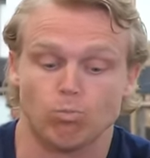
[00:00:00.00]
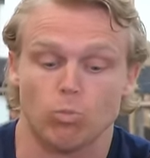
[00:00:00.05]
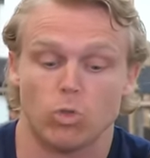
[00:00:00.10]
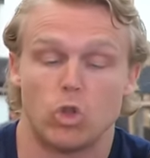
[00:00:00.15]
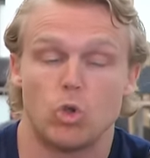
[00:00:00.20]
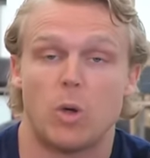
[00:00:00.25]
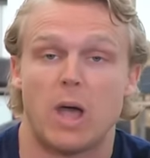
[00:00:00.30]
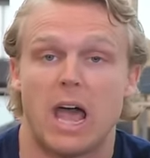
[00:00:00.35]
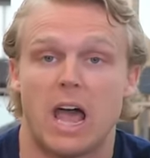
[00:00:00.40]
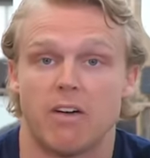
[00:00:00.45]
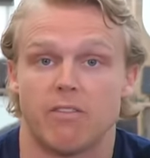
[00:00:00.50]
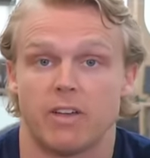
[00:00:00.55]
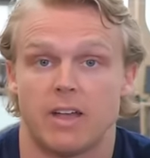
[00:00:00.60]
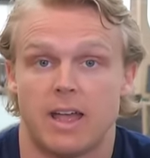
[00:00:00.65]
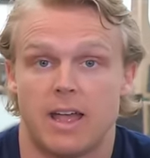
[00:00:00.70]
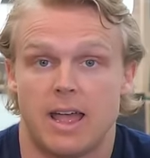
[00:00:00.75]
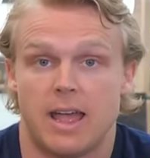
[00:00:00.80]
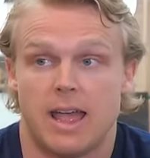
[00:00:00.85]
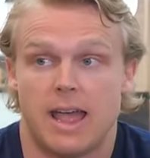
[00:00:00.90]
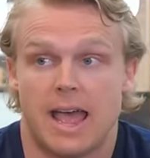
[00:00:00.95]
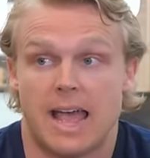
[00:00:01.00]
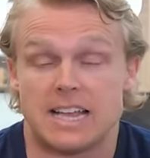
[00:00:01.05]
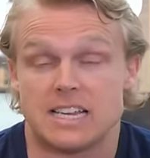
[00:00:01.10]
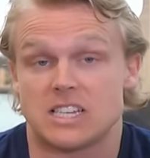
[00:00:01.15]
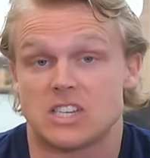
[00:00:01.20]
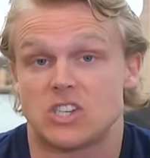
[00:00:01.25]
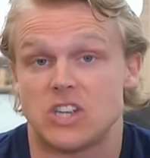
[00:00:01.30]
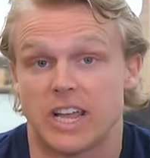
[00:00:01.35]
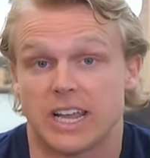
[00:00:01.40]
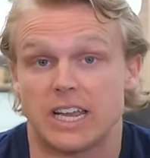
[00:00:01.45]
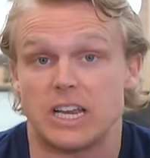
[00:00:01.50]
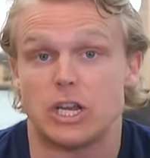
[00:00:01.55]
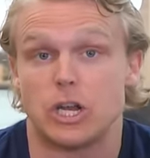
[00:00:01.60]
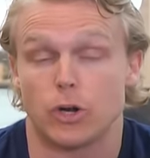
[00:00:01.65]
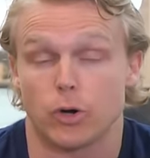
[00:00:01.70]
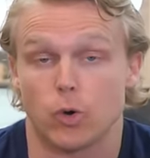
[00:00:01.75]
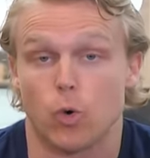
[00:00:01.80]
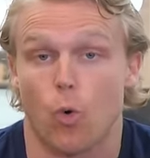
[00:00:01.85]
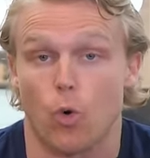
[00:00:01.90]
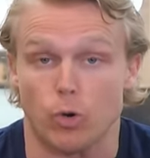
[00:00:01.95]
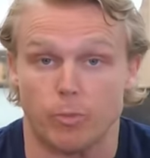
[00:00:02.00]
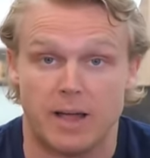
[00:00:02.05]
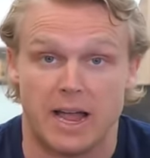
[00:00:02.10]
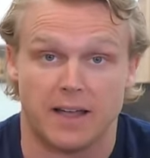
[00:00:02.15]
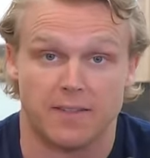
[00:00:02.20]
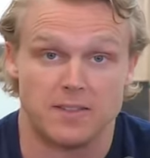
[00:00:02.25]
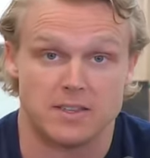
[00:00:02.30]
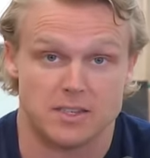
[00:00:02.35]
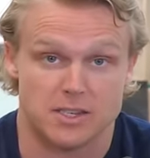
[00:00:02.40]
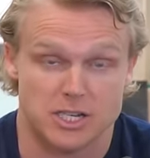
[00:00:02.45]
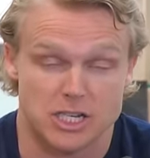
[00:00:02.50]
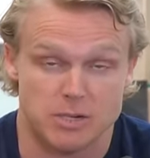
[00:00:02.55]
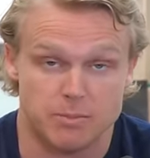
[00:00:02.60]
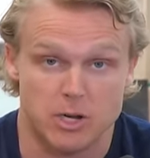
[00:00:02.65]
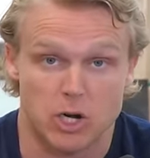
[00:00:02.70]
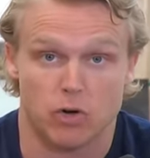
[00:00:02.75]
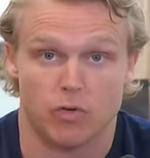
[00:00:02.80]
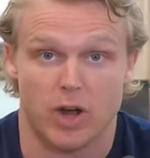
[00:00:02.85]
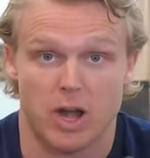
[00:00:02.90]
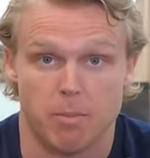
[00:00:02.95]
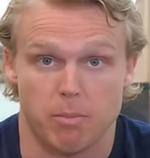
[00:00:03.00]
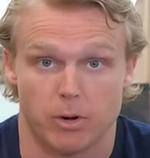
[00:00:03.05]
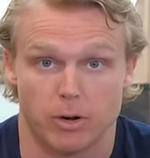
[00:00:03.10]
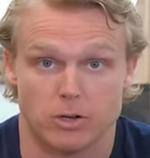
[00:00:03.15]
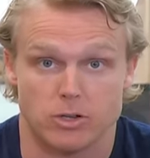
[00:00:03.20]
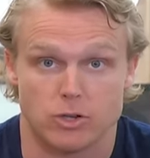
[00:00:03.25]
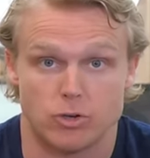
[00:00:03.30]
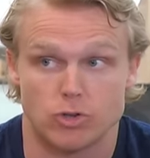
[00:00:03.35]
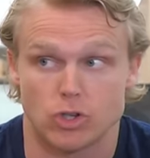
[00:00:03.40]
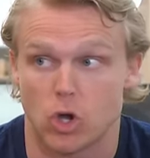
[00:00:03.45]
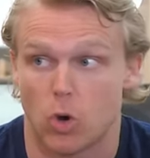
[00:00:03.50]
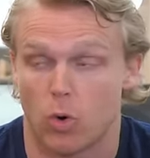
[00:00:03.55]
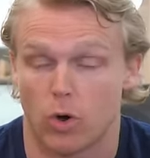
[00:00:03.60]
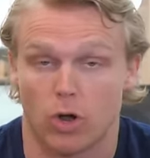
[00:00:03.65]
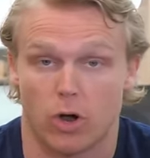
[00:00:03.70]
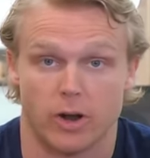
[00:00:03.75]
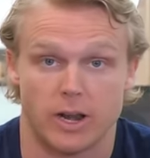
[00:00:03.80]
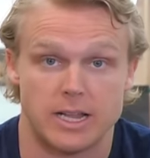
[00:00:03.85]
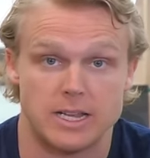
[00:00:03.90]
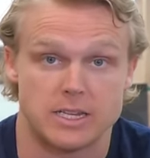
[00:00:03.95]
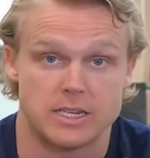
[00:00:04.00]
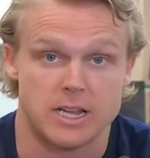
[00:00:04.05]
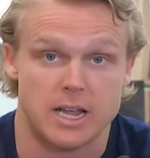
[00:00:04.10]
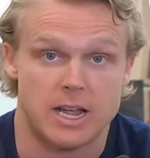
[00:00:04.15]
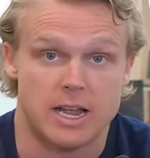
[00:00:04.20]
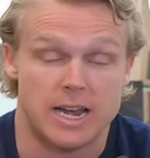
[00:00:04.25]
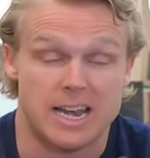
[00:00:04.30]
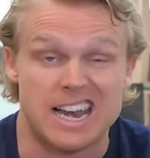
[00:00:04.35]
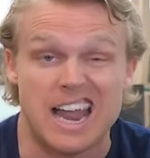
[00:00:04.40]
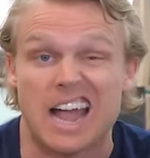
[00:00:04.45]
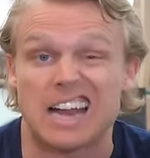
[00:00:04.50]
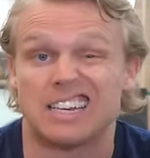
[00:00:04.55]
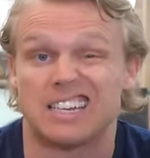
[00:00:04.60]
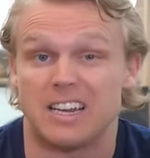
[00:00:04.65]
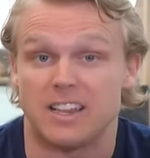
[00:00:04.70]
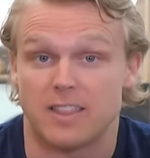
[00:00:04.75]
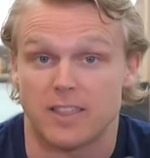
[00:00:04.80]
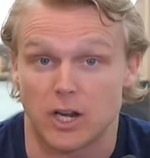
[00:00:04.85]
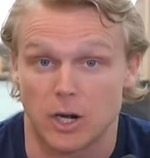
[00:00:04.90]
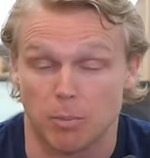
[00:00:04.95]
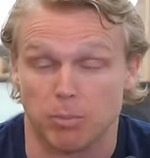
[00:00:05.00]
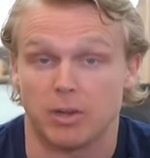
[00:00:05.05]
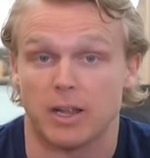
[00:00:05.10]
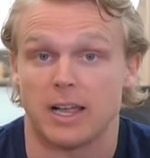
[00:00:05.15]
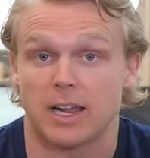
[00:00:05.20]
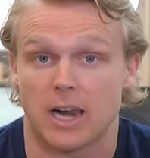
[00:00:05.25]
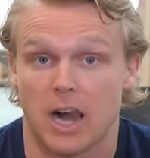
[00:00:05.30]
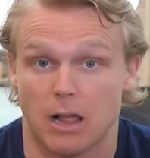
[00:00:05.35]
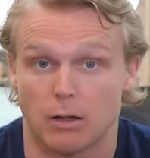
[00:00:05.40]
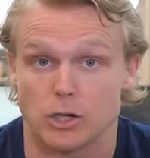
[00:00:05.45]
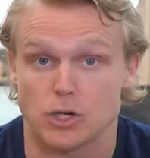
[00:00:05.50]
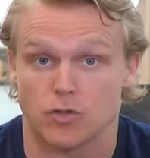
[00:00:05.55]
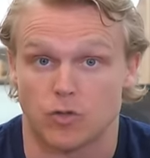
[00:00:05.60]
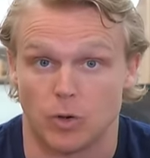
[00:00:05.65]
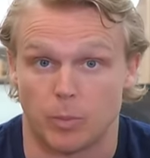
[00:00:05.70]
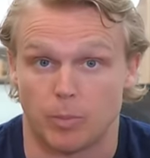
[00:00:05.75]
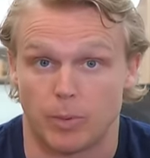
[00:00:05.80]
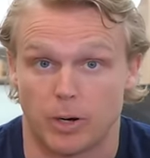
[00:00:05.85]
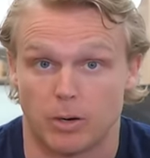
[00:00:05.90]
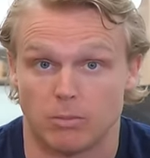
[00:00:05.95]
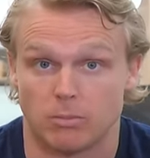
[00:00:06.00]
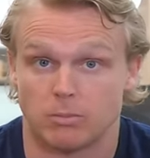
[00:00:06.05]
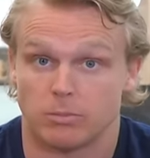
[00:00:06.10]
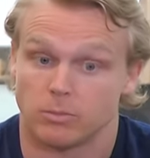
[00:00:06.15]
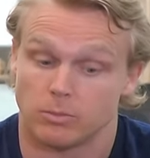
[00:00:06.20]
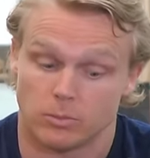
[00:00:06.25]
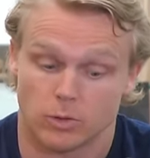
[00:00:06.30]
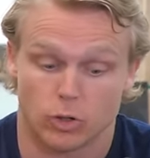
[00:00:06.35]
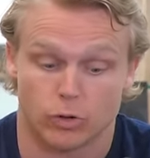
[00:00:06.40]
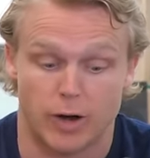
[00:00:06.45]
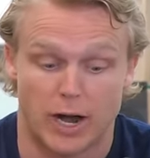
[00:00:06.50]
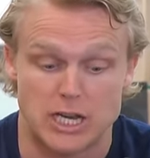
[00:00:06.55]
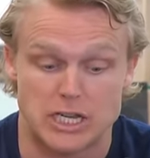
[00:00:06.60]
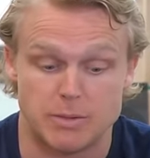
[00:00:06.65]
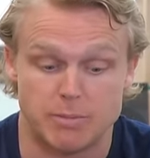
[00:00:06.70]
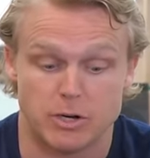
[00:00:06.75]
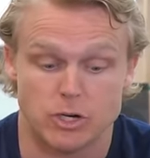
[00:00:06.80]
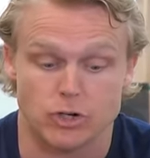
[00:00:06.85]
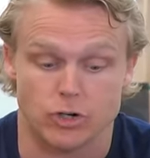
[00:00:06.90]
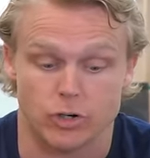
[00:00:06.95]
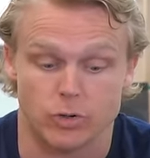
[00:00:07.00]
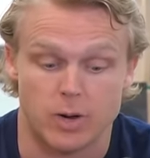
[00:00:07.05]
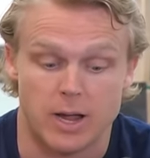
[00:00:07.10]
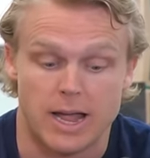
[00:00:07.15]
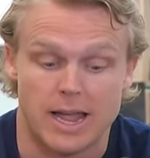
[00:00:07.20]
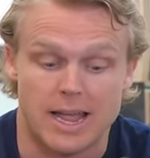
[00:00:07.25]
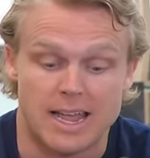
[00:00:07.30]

you have a second-year quarterback in the system in Graham Mertz, who's going on his nineteenth year playing college football. Crazy but true.